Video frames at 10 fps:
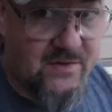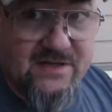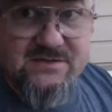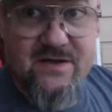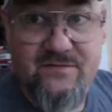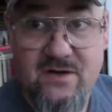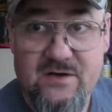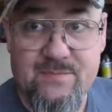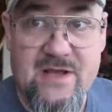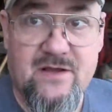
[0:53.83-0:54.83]
That's what I've
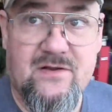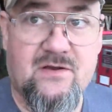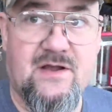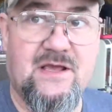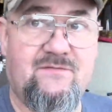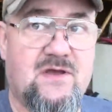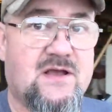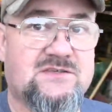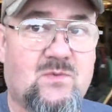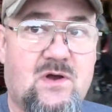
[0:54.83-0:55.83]
talked about. I'll kind of give you
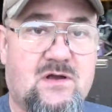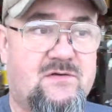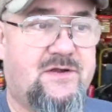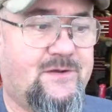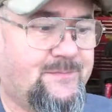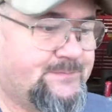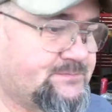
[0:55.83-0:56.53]
guys a walk around.